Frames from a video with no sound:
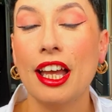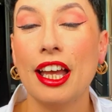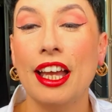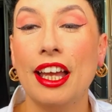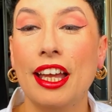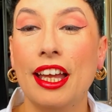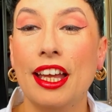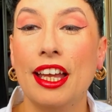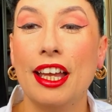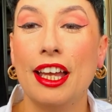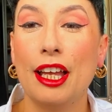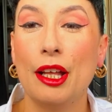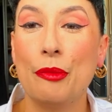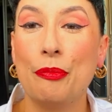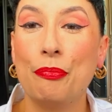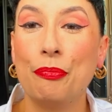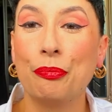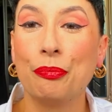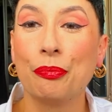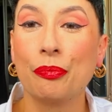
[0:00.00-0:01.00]

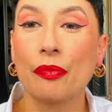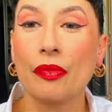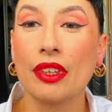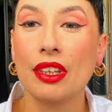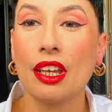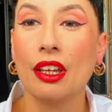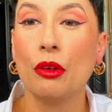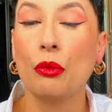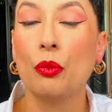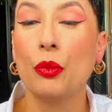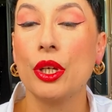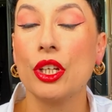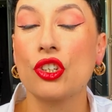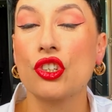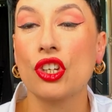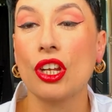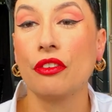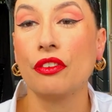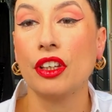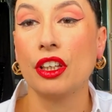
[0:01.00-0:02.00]
Um,
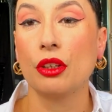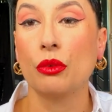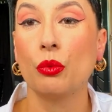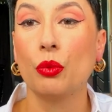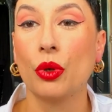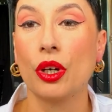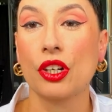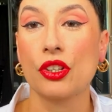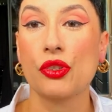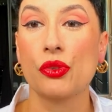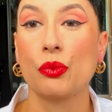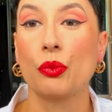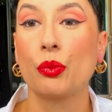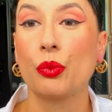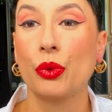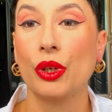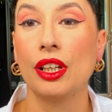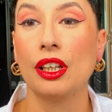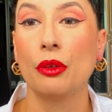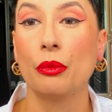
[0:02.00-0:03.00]
which I think works
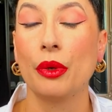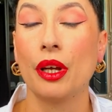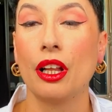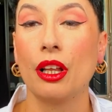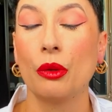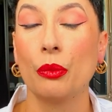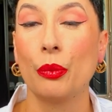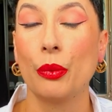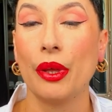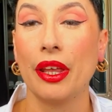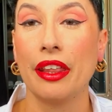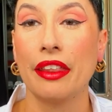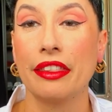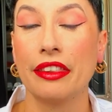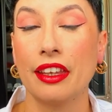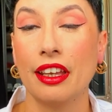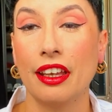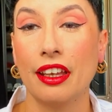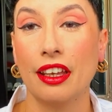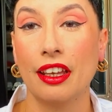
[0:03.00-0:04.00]
really well with
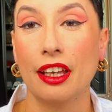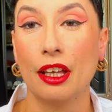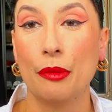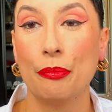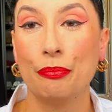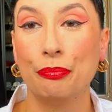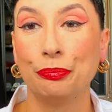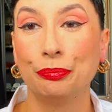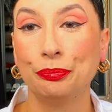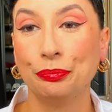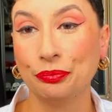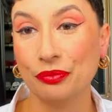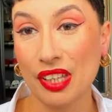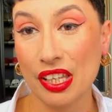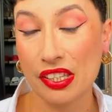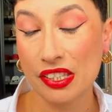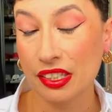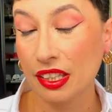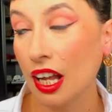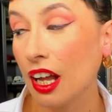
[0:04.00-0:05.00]
um,
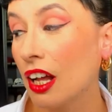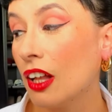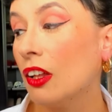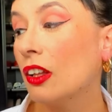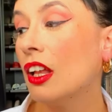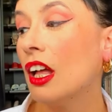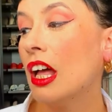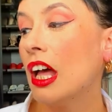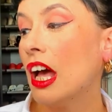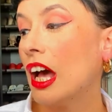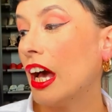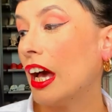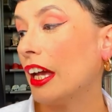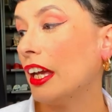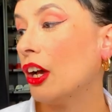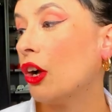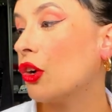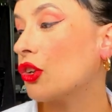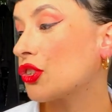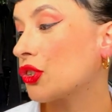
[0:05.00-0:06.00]
the style. I
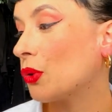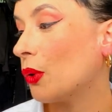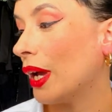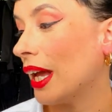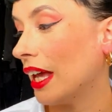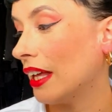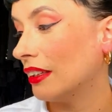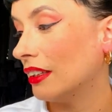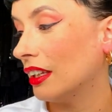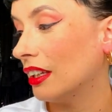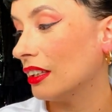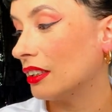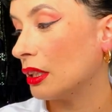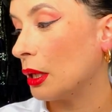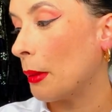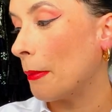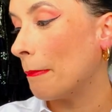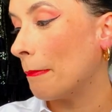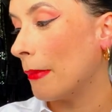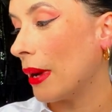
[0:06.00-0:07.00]
also added
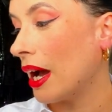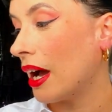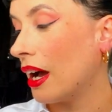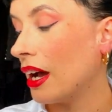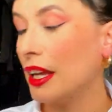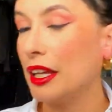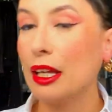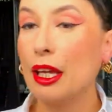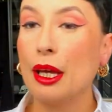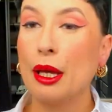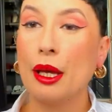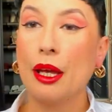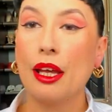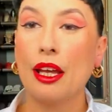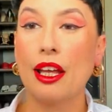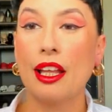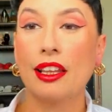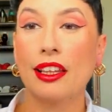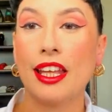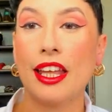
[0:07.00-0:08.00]
my
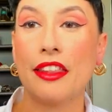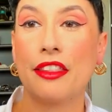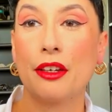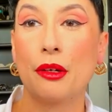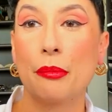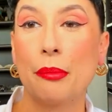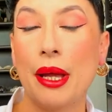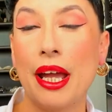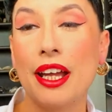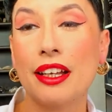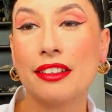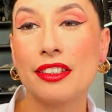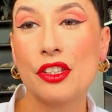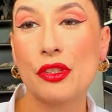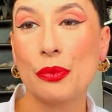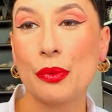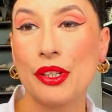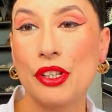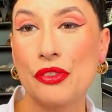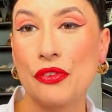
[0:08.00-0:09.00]
uh, leather bag.
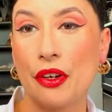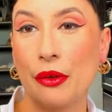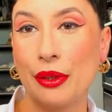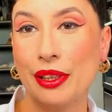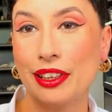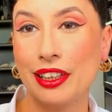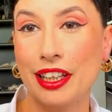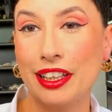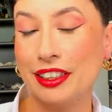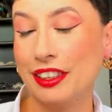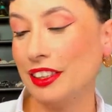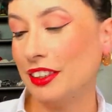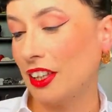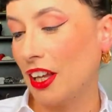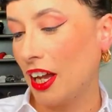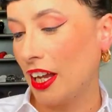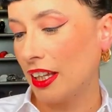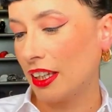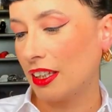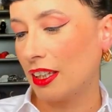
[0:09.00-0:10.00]
This one is very
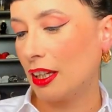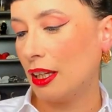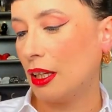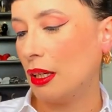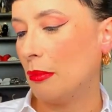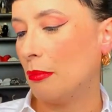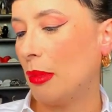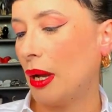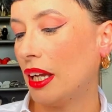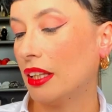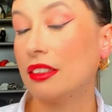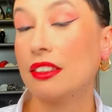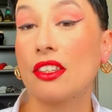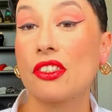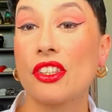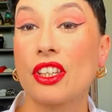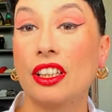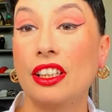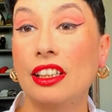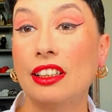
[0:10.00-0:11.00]
ladylike uh, by
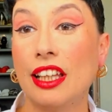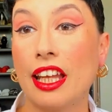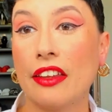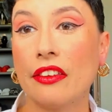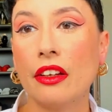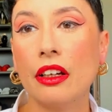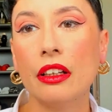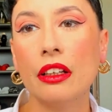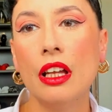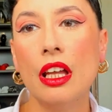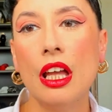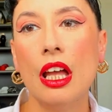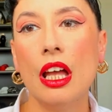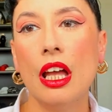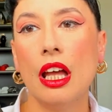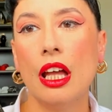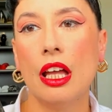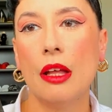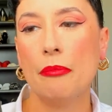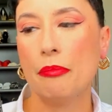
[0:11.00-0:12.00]
Tuscany Leather.
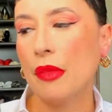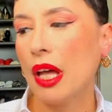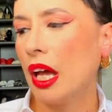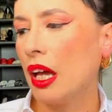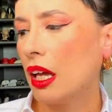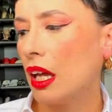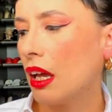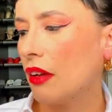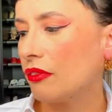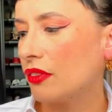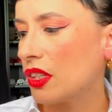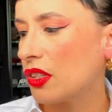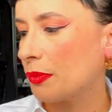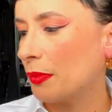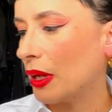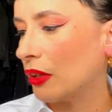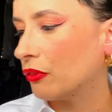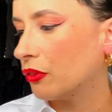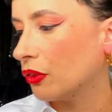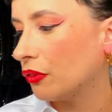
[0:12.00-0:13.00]
Um, I have this
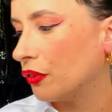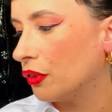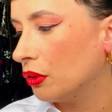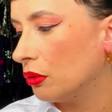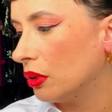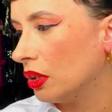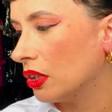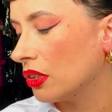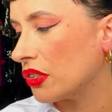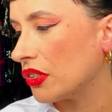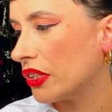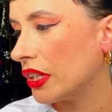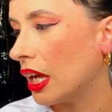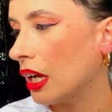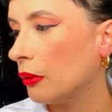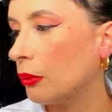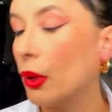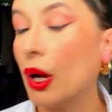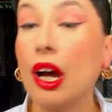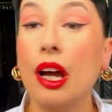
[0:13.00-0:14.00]
bag for a few years
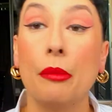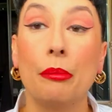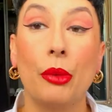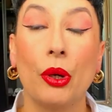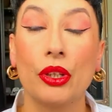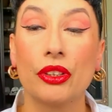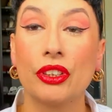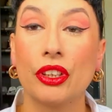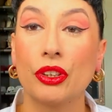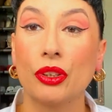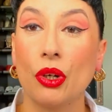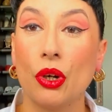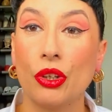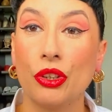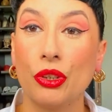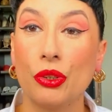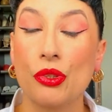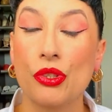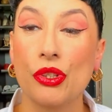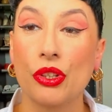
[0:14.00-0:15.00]
now. I bought it
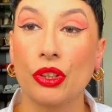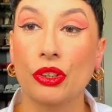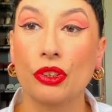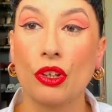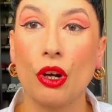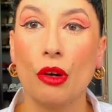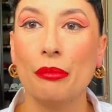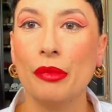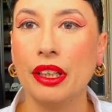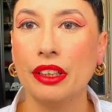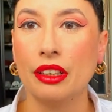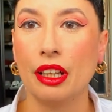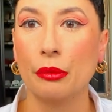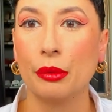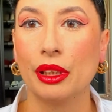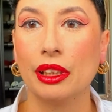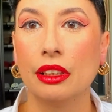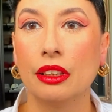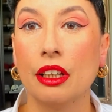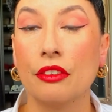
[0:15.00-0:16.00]
on Yoox.com and I
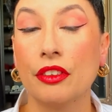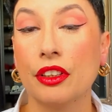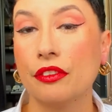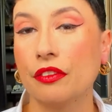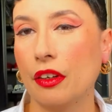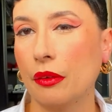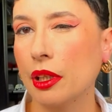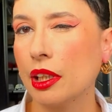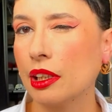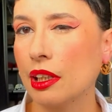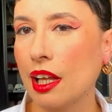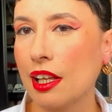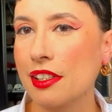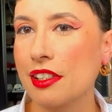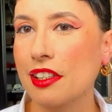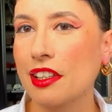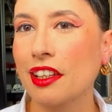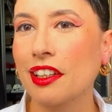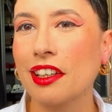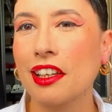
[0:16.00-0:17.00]
really love it, very
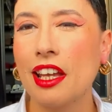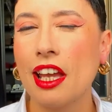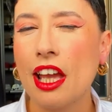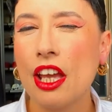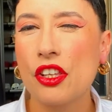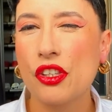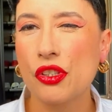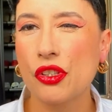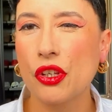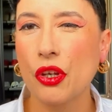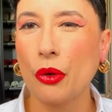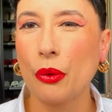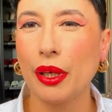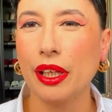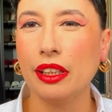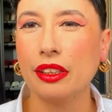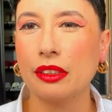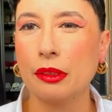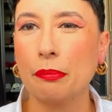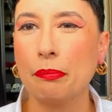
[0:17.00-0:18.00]
classic. So
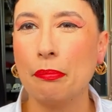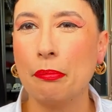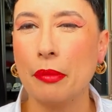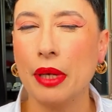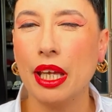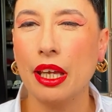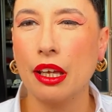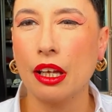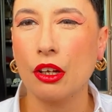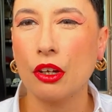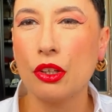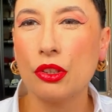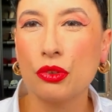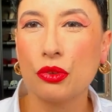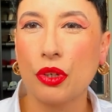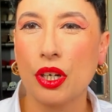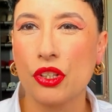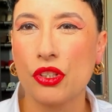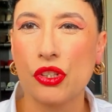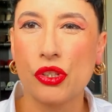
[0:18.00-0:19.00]
it uh,
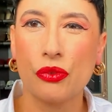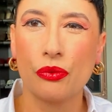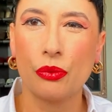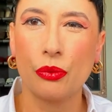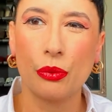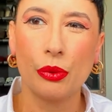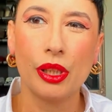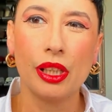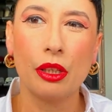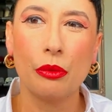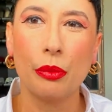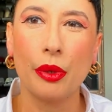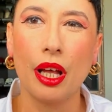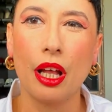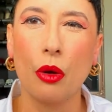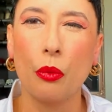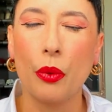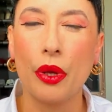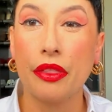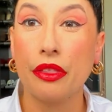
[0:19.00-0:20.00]
contrasts really
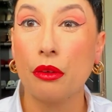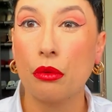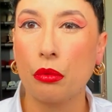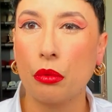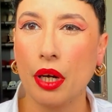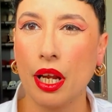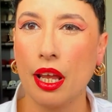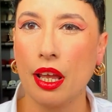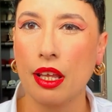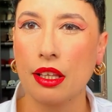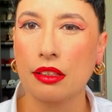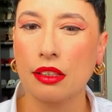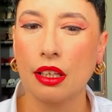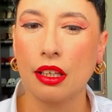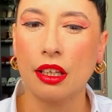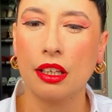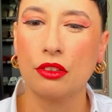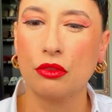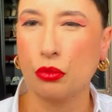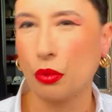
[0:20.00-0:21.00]
well with the red
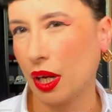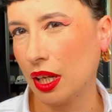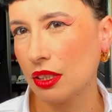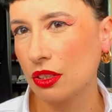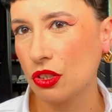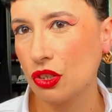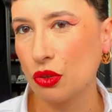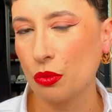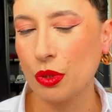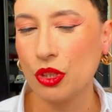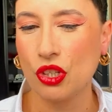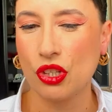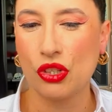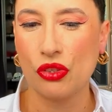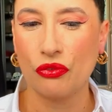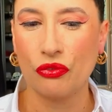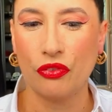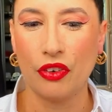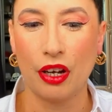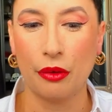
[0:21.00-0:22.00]
uh, trench, which
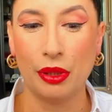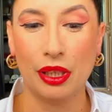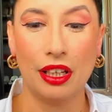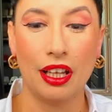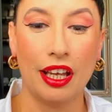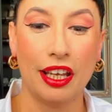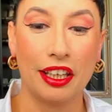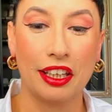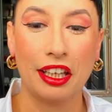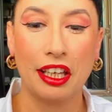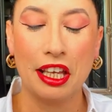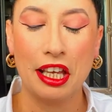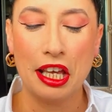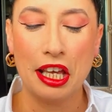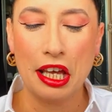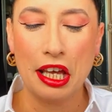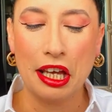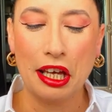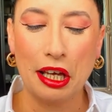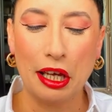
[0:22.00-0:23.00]
is very like
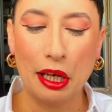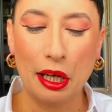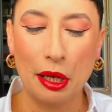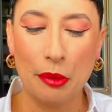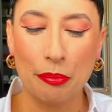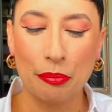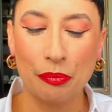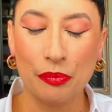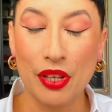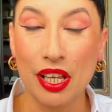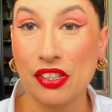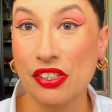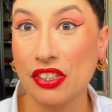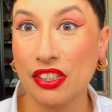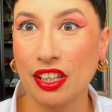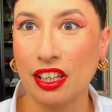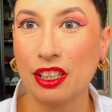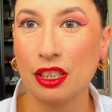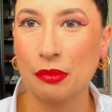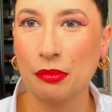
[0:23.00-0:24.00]
um, a
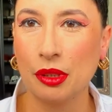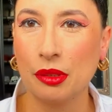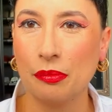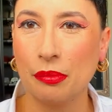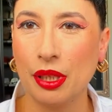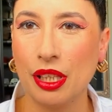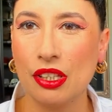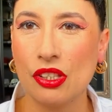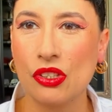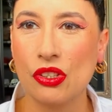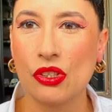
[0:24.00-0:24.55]
statement piece.